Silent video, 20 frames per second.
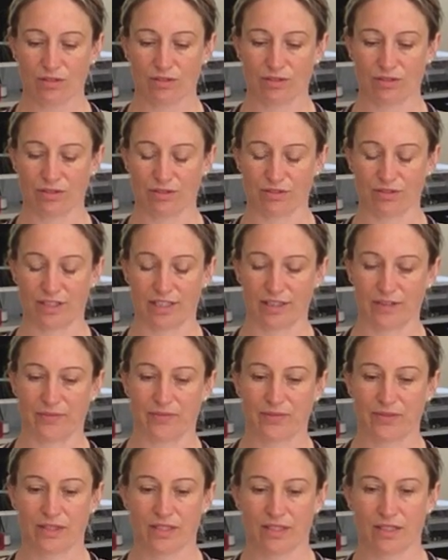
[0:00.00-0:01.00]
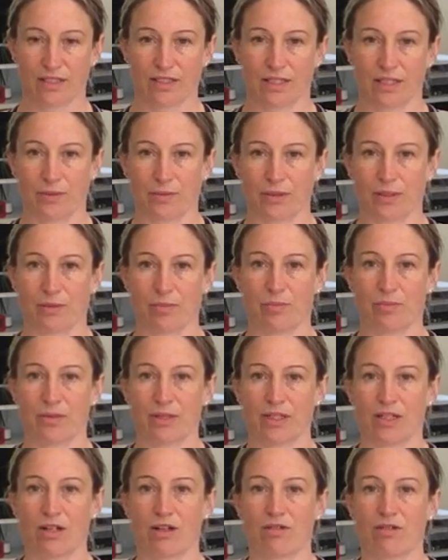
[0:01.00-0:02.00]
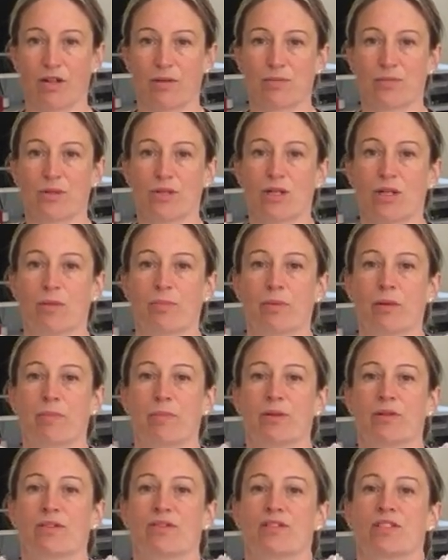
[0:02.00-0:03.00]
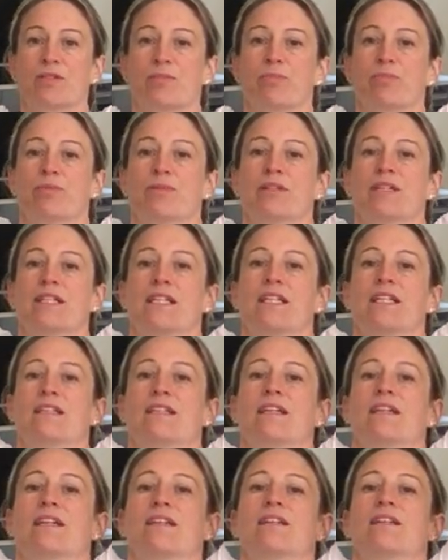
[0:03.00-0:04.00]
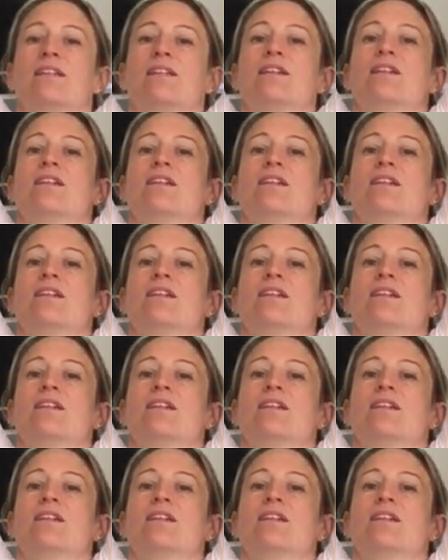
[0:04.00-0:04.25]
Lovely. Now we're going to bring our arms up above us, breathe in,